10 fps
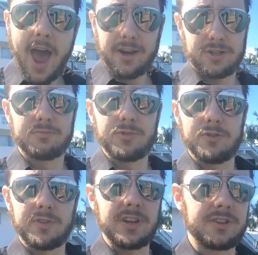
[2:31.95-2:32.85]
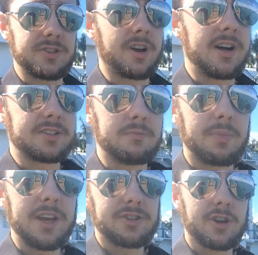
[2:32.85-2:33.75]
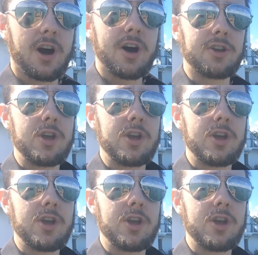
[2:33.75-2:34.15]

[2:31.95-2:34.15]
brainstorming lately on where I want